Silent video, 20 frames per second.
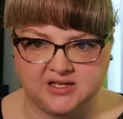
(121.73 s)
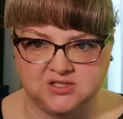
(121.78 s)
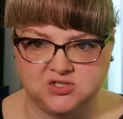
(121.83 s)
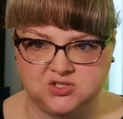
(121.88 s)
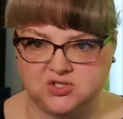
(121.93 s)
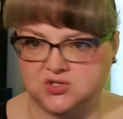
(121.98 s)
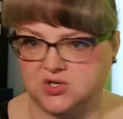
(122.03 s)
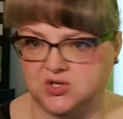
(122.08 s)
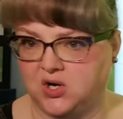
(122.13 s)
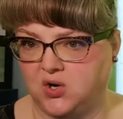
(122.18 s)

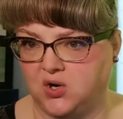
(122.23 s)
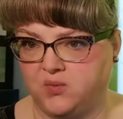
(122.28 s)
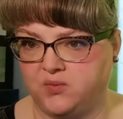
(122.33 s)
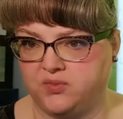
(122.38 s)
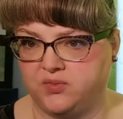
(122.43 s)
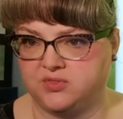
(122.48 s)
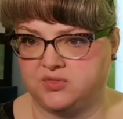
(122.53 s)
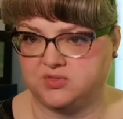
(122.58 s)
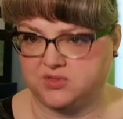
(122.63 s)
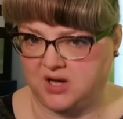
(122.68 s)
your
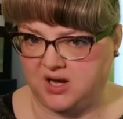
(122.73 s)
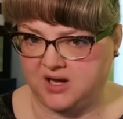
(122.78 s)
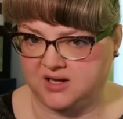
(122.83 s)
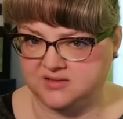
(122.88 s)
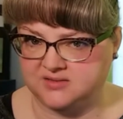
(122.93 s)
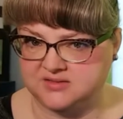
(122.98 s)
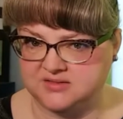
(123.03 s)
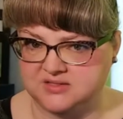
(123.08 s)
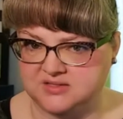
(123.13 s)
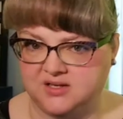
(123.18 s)
own
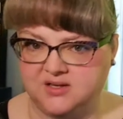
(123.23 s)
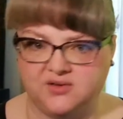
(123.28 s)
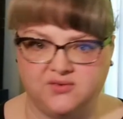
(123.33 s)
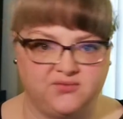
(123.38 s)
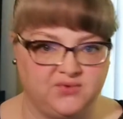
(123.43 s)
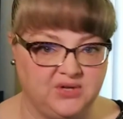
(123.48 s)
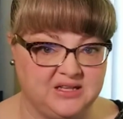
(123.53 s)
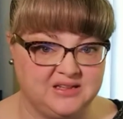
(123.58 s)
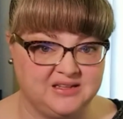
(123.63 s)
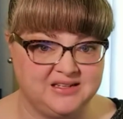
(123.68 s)
thoughts,
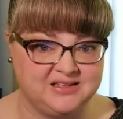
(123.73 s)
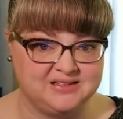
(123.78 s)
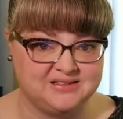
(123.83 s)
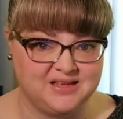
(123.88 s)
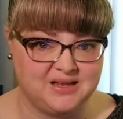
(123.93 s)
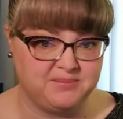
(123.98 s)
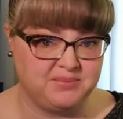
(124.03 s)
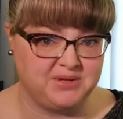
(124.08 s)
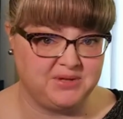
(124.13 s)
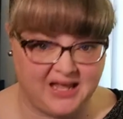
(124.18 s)
feelings,
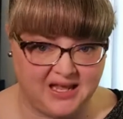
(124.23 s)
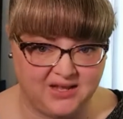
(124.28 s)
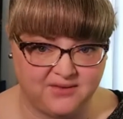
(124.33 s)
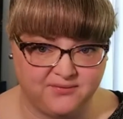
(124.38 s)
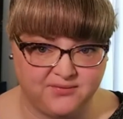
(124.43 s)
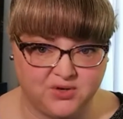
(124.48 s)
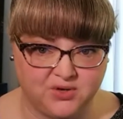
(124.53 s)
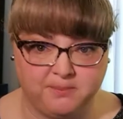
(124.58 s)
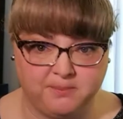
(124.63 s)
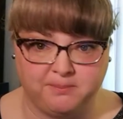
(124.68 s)
and
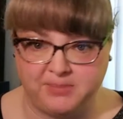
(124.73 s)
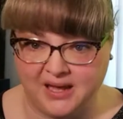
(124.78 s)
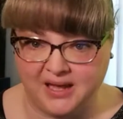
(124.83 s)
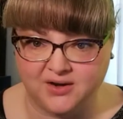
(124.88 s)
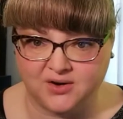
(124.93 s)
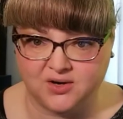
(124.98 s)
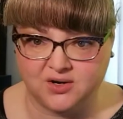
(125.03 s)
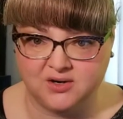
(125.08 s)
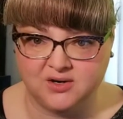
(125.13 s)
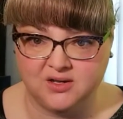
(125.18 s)
behavior
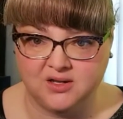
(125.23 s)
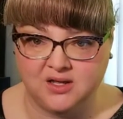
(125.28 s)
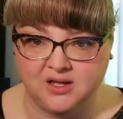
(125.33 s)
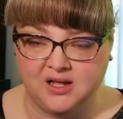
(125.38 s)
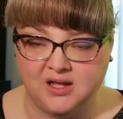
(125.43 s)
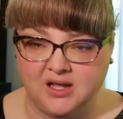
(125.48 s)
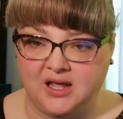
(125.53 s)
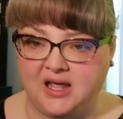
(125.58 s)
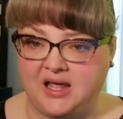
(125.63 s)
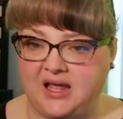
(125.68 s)
better,
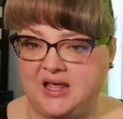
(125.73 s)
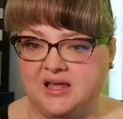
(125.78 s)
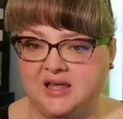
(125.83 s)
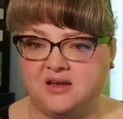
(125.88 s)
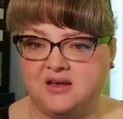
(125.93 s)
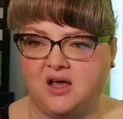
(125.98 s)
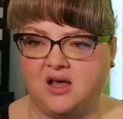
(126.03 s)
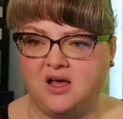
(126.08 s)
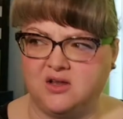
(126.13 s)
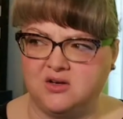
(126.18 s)
and
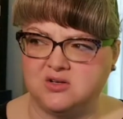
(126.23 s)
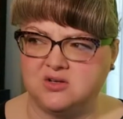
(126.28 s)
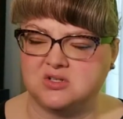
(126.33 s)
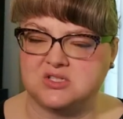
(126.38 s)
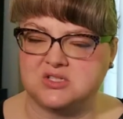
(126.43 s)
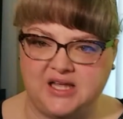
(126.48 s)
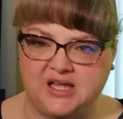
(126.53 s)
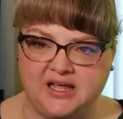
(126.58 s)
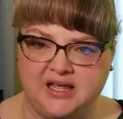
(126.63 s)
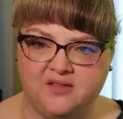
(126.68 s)

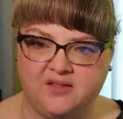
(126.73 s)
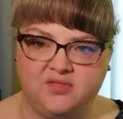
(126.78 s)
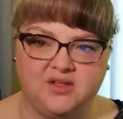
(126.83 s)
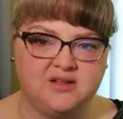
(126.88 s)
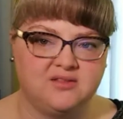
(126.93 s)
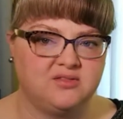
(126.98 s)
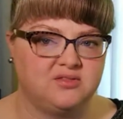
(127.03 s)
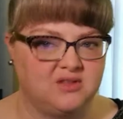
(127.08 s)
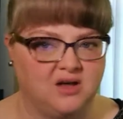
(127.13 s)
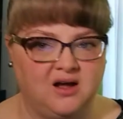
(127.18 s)
understand the
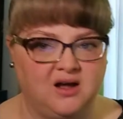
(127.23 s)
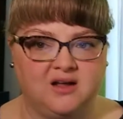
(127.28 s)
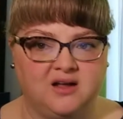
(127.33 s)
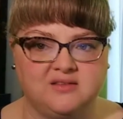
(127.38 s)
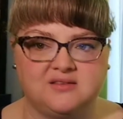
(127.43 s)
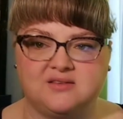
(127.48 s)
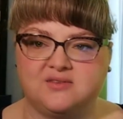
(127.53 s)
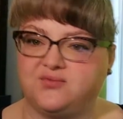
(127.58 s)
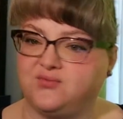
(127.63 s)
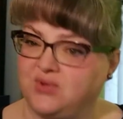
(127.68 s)

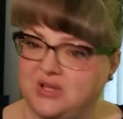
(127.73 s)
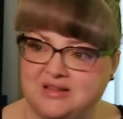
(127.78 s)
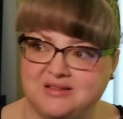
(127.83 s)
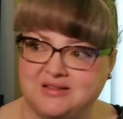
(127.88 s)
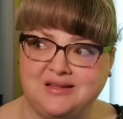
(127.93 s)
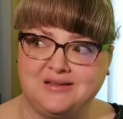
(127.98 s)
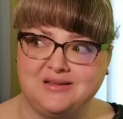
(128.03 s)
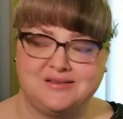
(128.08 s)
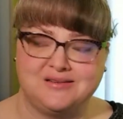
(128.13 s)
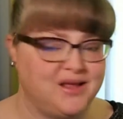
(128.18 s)
thoughts,
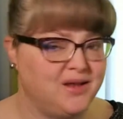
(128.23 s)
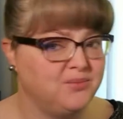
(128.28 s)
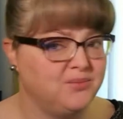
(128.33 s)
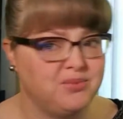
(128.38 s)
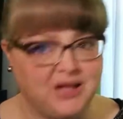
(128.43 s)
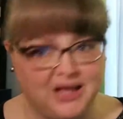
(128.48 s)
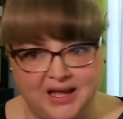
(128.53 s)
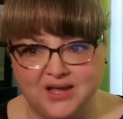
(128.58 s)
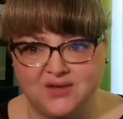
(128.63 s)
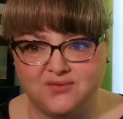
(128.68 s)
feelings, and
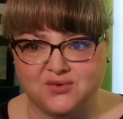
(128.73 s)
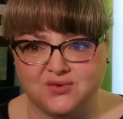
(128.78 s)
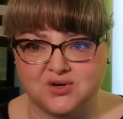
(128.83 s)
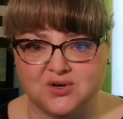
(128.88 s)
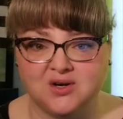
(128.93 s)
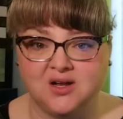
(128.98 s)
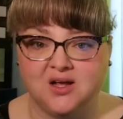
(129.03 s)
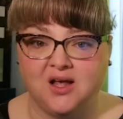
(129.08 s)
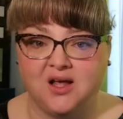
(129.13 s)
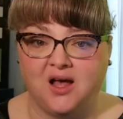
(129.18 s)
behavior
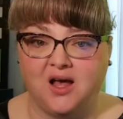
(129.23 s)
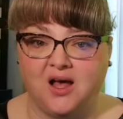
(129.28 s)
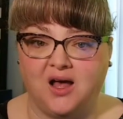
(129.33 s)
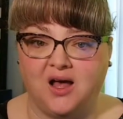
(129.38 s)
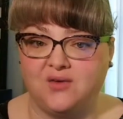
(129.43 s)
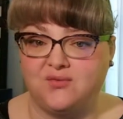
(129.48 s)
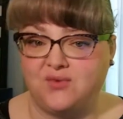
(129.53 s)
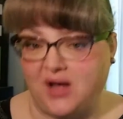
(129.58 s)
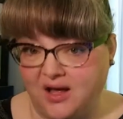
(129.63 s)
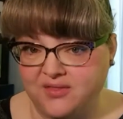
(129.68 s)

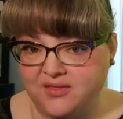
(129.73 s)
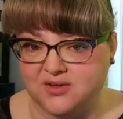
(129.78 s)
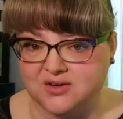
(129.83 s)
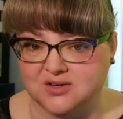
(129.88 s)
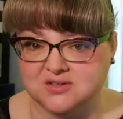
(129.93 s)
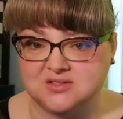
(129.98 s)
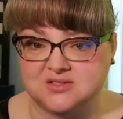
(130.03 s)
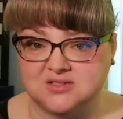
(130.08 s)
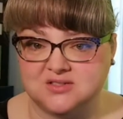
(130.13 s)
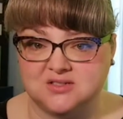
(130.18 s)
of
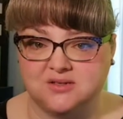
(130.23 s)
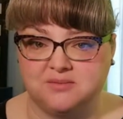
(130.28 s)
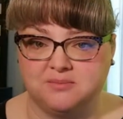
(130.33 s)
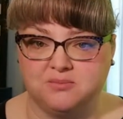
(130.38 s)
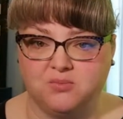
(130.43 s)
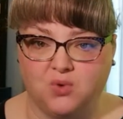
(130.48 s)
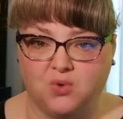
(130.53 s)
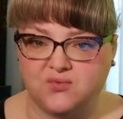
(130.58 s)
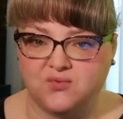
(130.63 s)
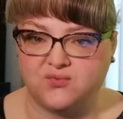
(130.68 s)
others
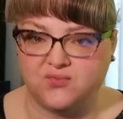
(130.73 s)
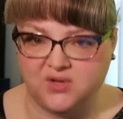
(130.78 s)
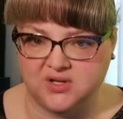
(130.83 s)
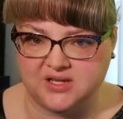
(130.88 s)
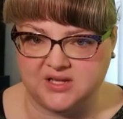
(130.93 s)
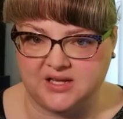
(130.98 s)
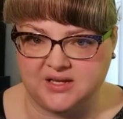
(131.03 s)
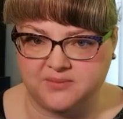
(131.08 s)
more fully.